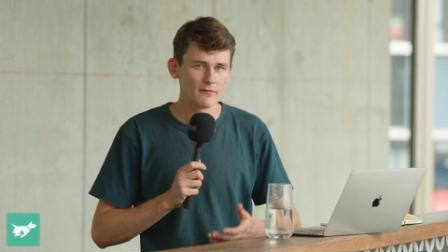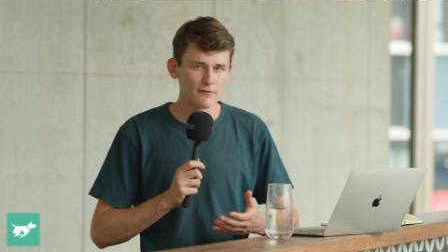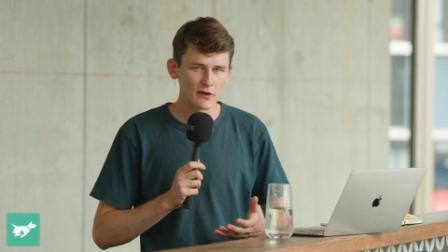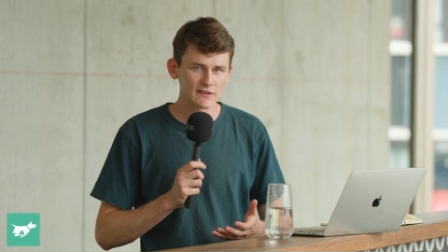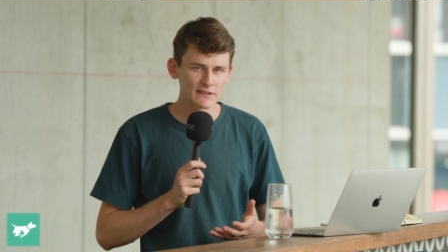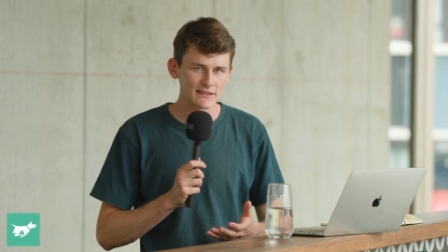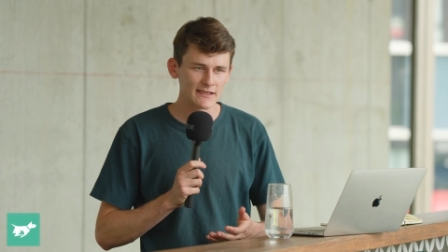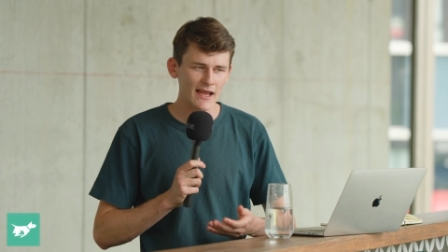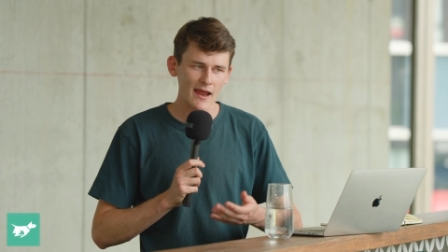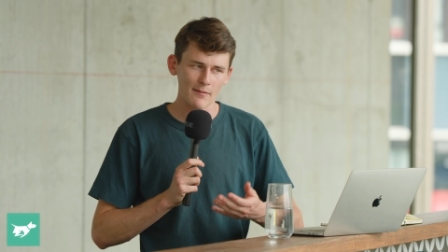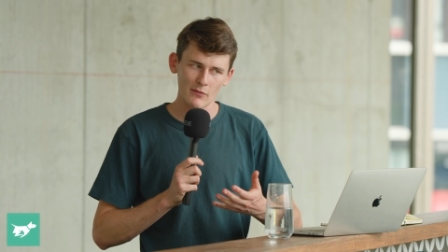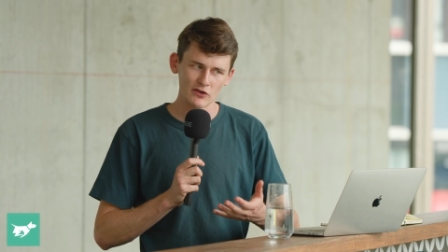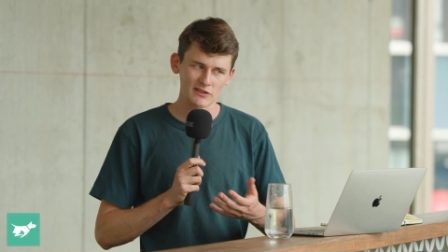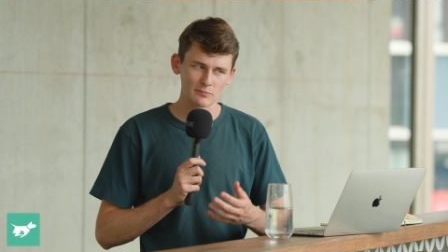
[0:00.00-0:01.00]
Firstly,
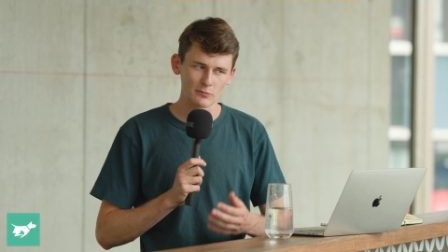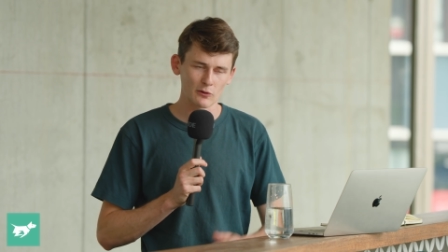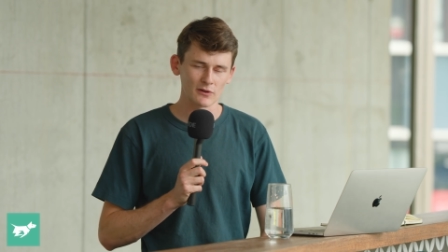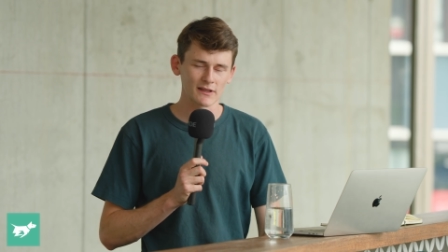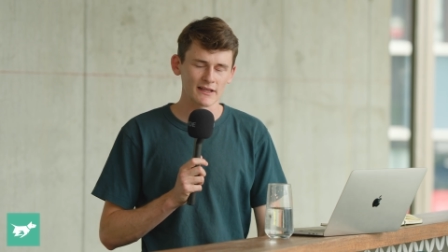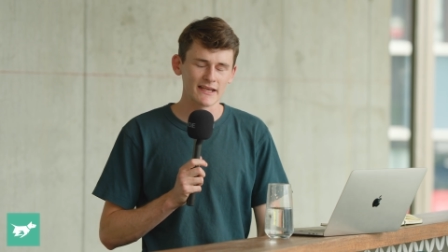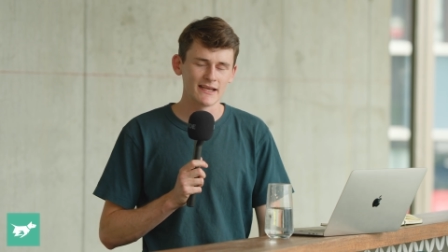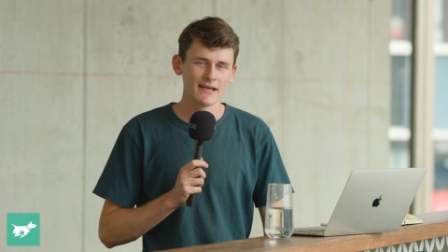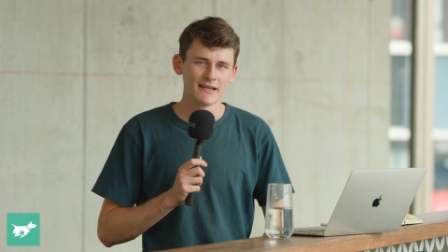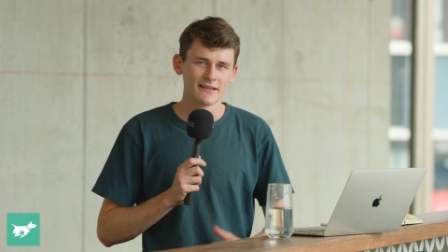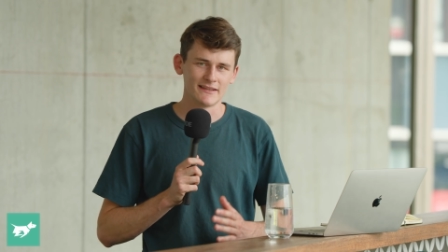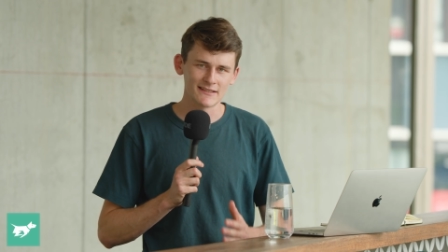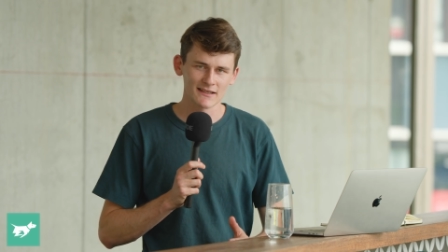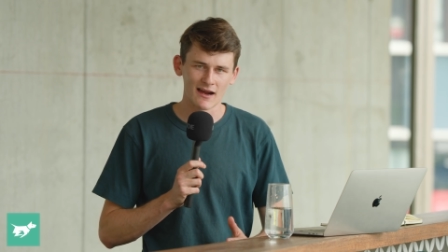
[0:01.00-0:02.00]
and most importantly,
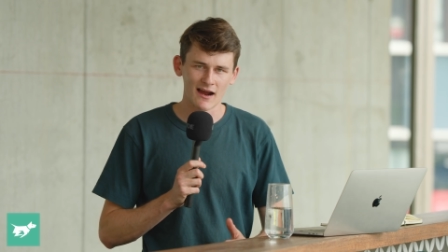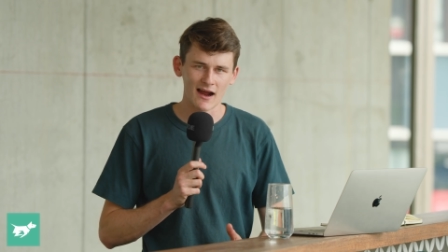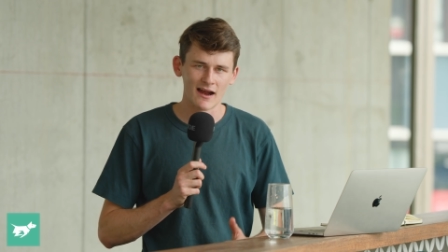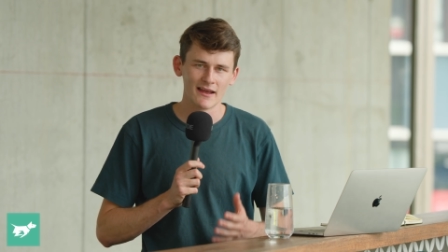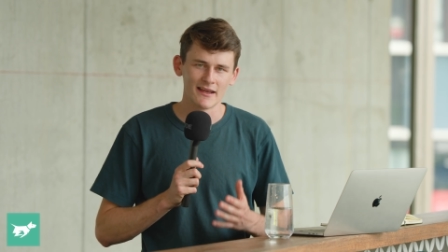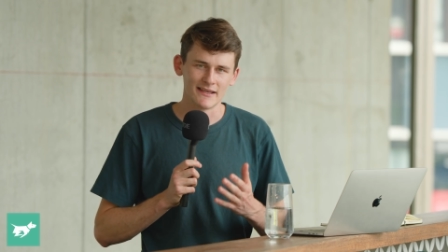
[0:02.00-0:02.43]
this car